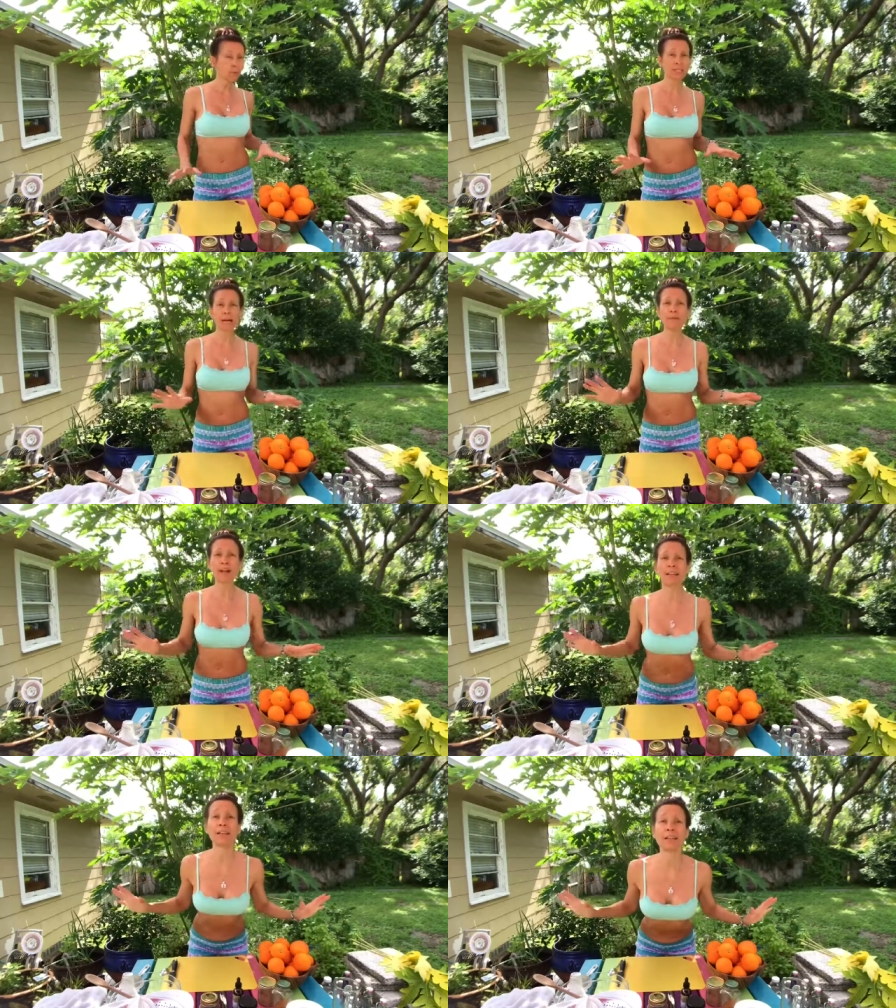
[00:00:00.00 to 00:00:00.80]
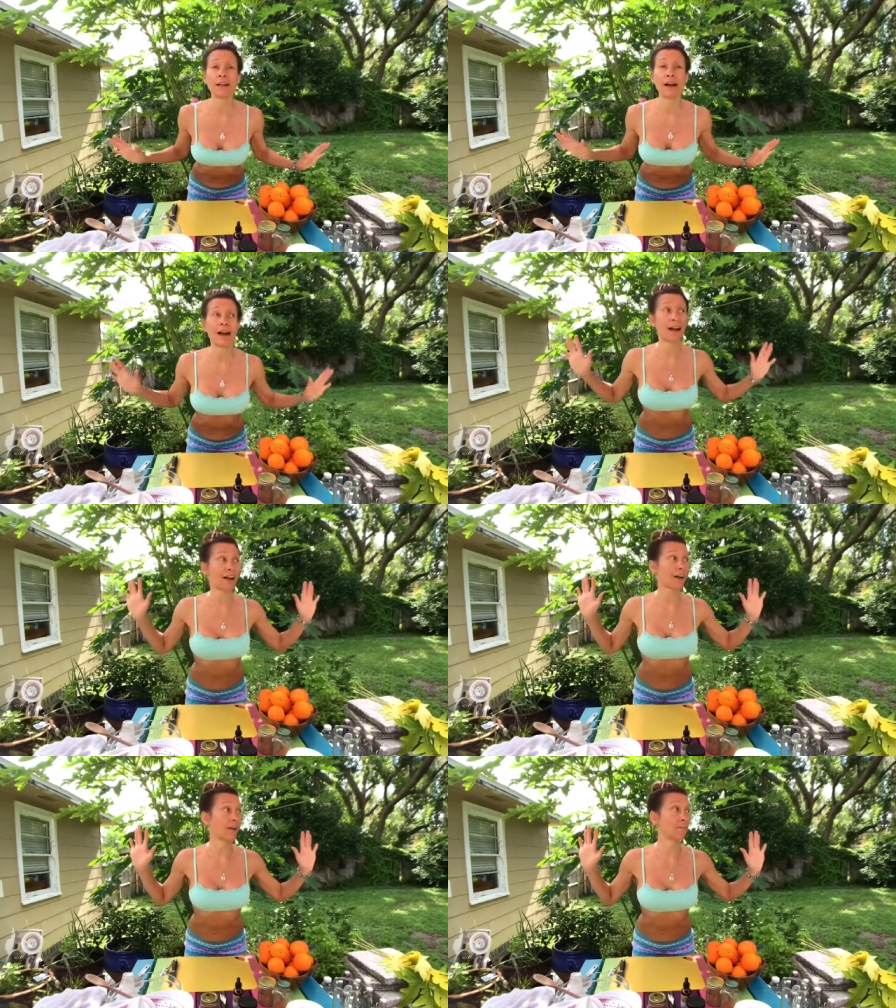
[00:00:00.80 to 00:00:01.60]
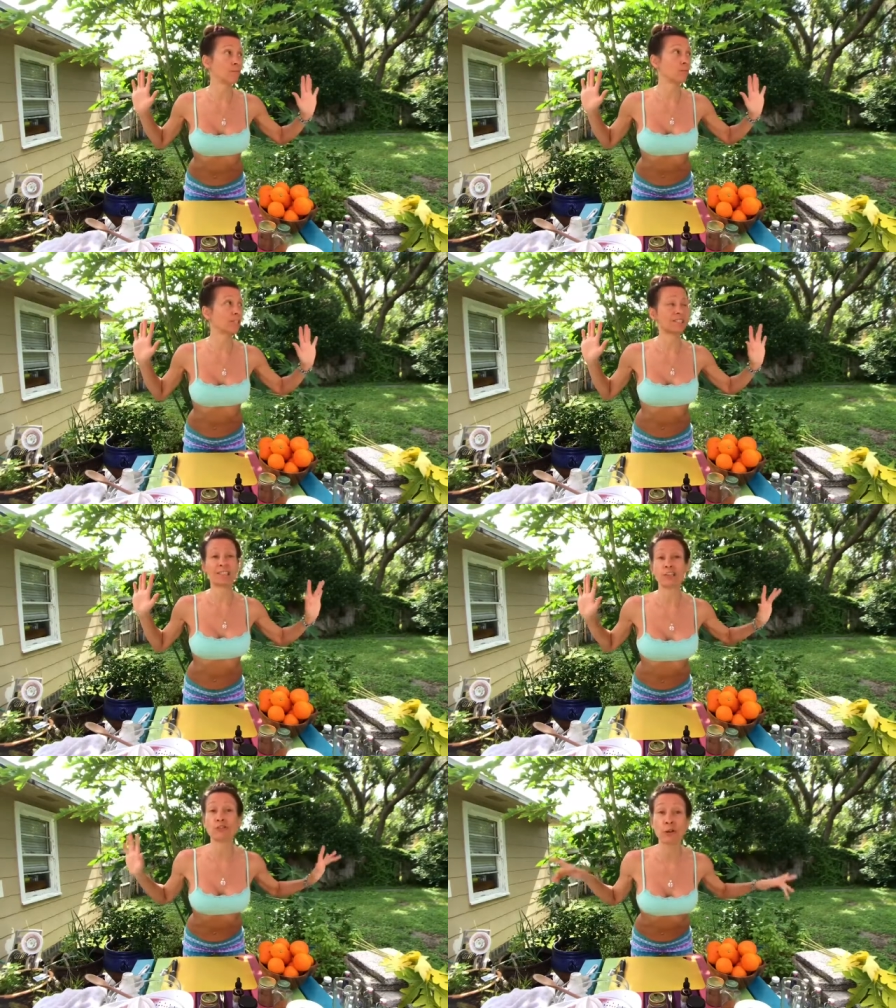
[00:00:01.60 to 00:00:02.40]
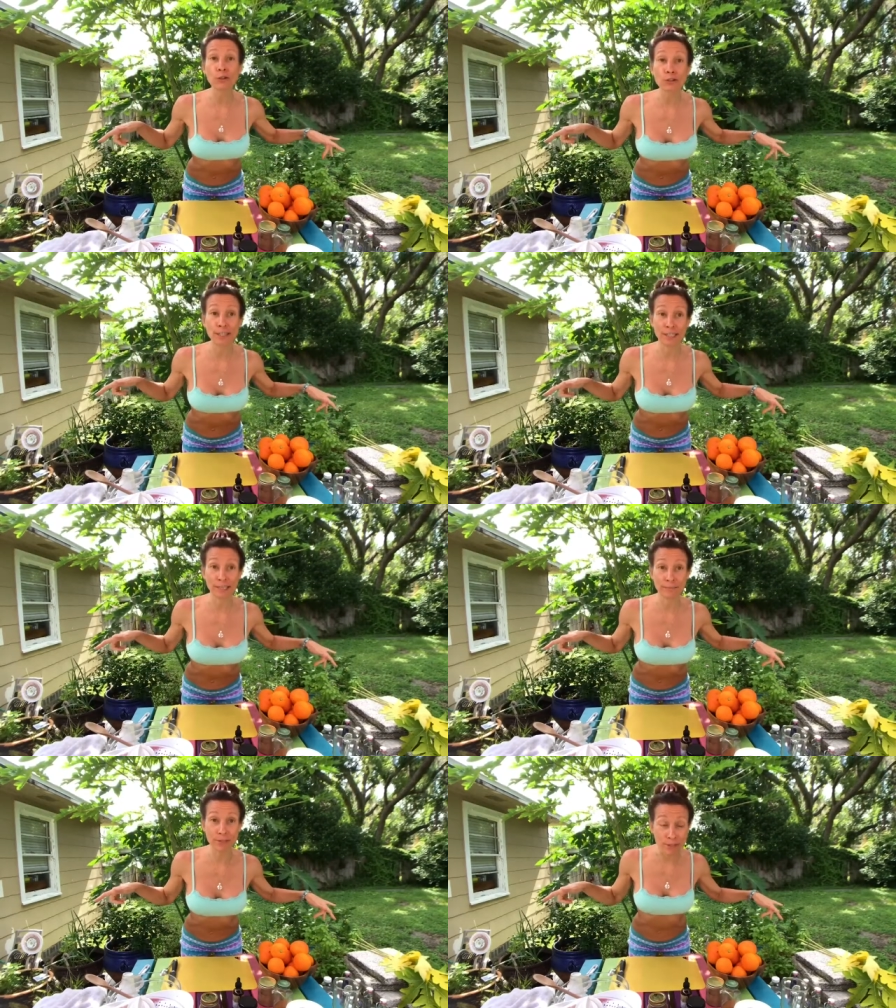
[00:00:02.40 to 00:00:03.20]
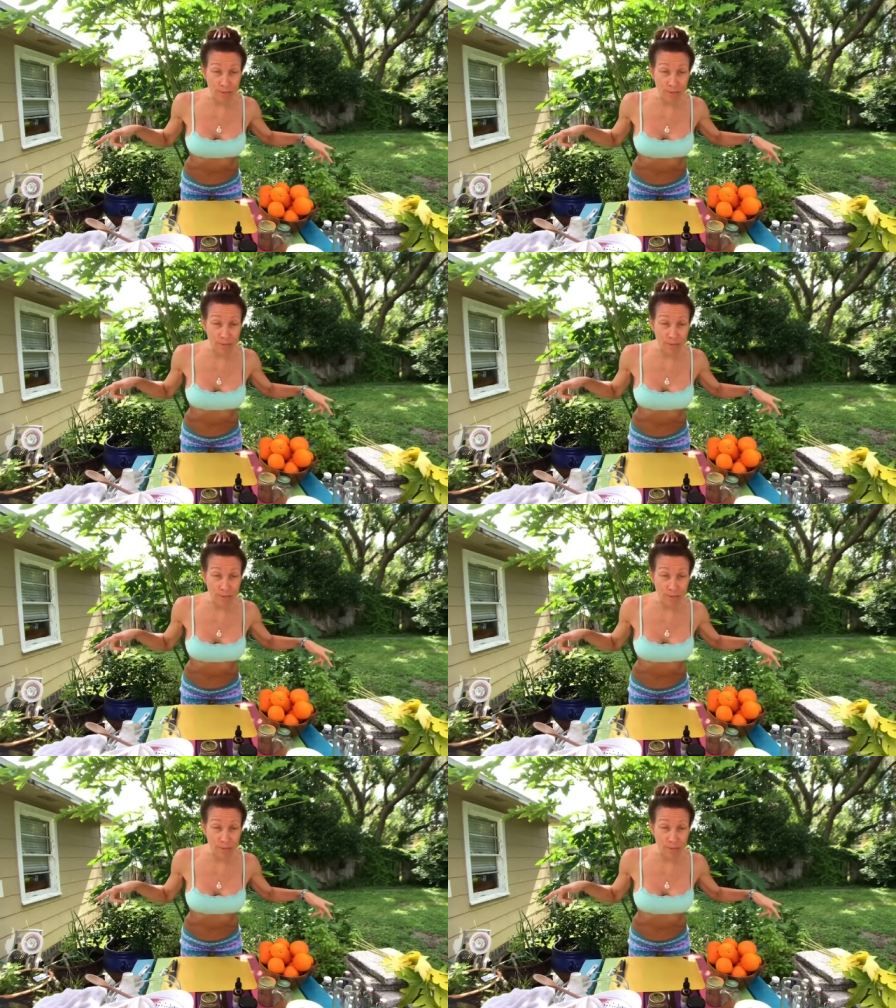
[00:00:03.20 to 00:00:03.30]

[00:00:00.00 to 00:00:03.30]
We're coming on a, a, what is it, a solar eclipse